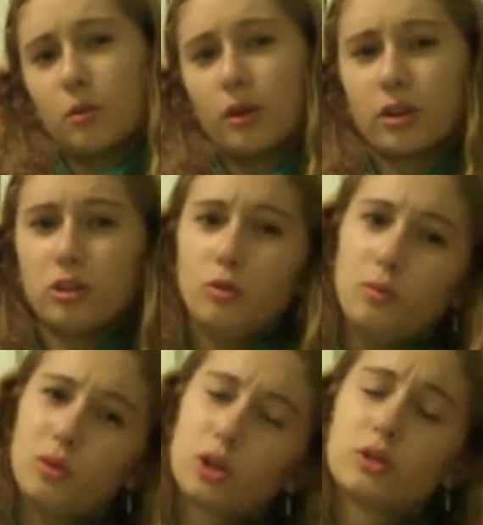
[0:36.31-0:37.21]
We're not going to do
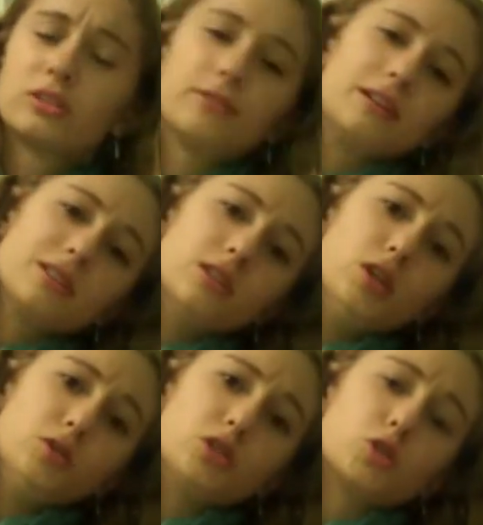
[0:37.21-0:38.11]
current events and
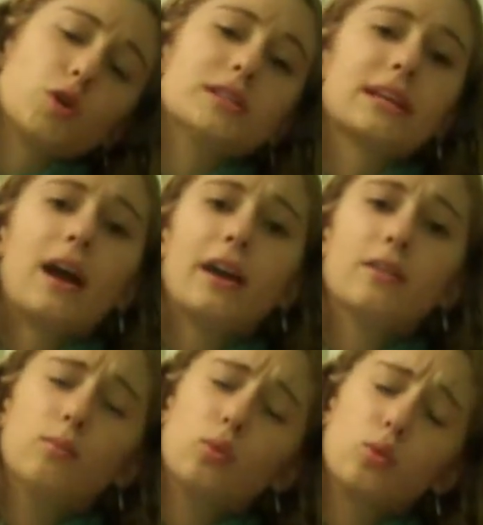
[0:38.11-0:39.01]
news stories and kind
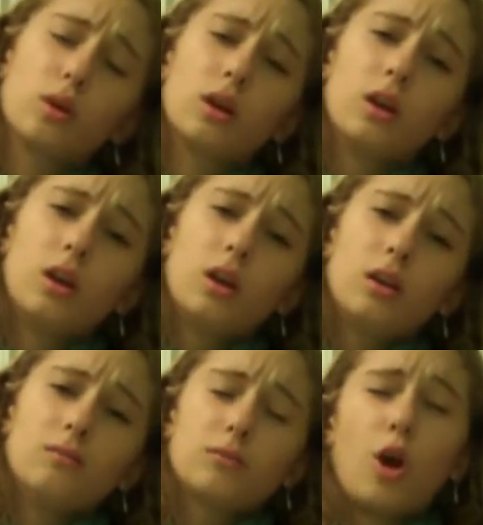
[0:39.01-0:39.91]
of more
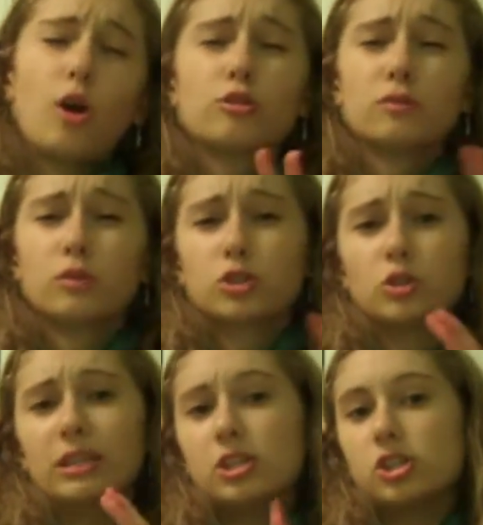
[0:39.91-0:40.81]

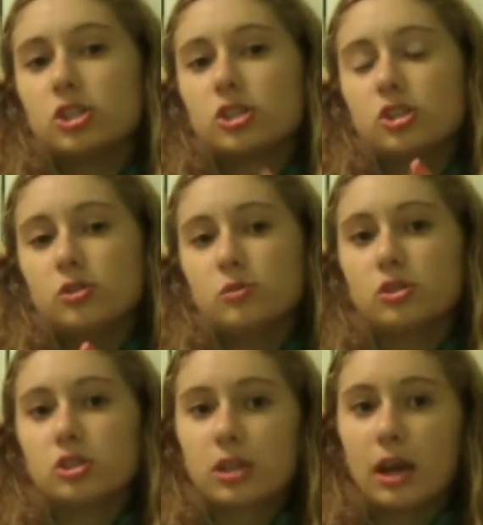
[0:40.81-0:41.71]
controversial ish-
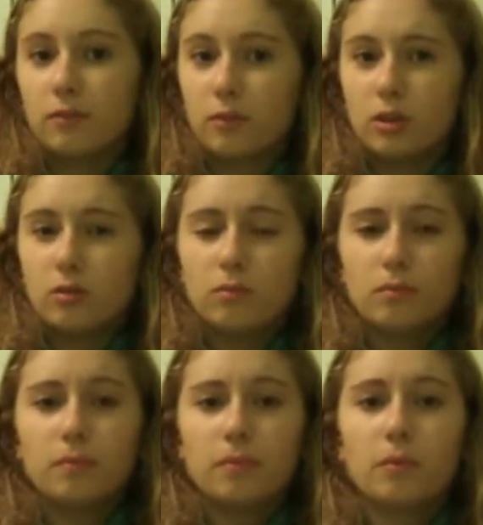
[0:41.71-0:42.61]
issues, just kind of
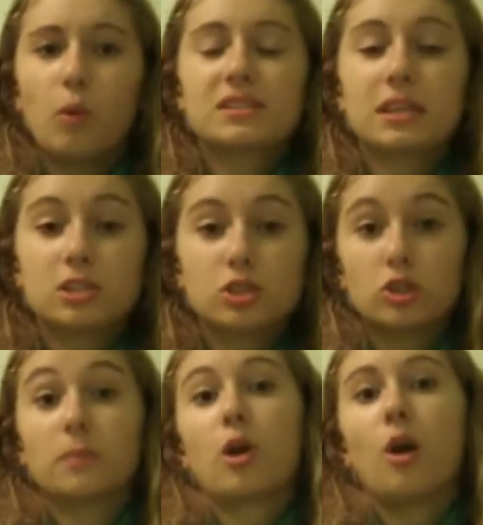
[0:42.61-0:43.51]
ones that
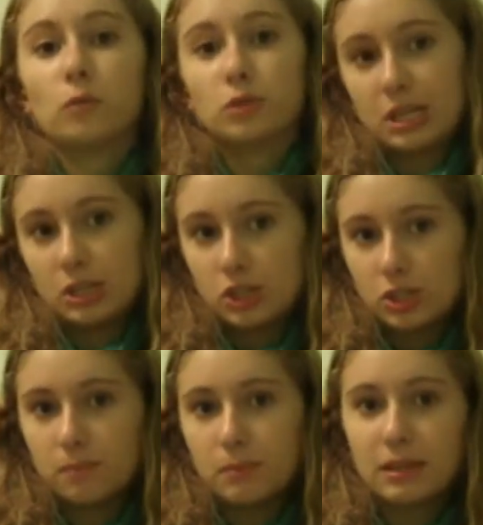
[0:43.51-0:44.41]
stir up
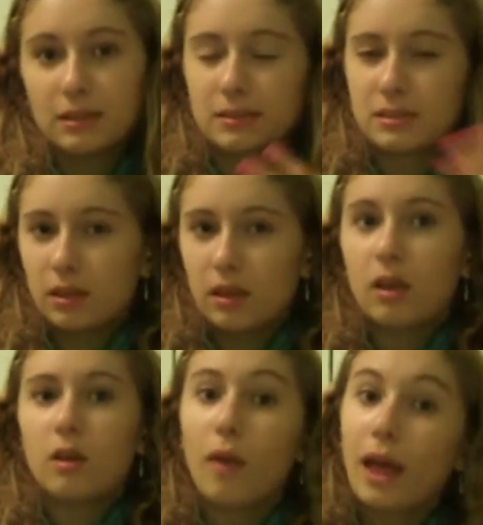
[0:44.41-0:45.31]
conversation because
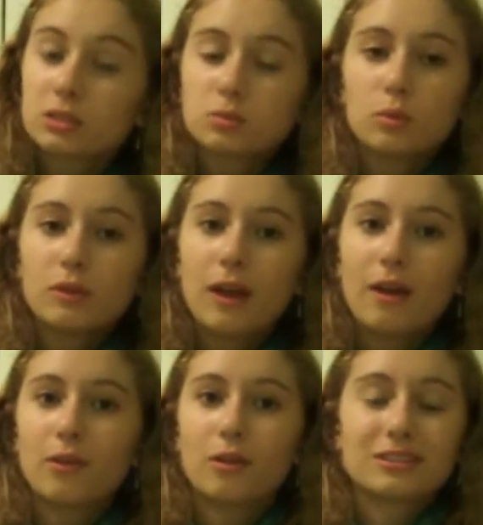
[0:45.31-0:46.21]
that's what we
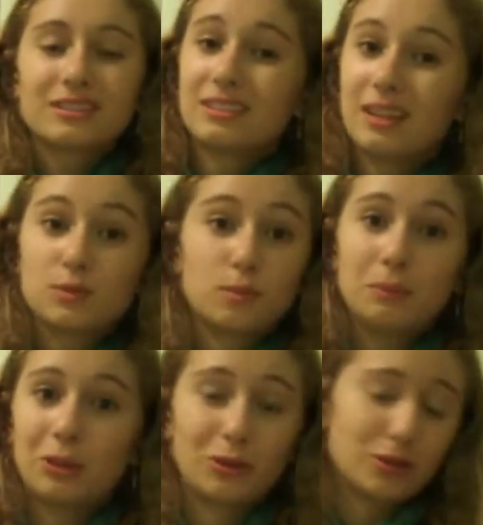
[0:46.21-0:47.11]
found, honestly, that's what
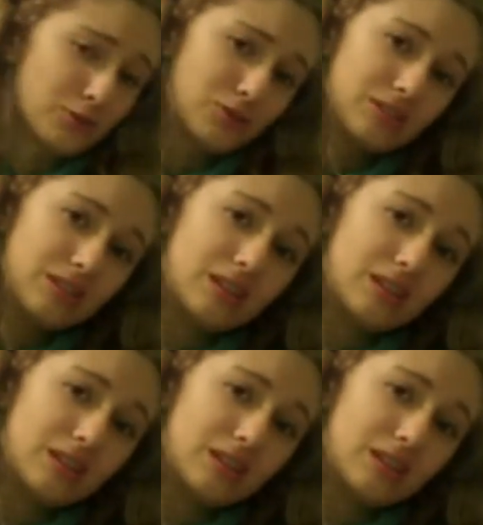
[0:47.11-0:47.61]
people are interested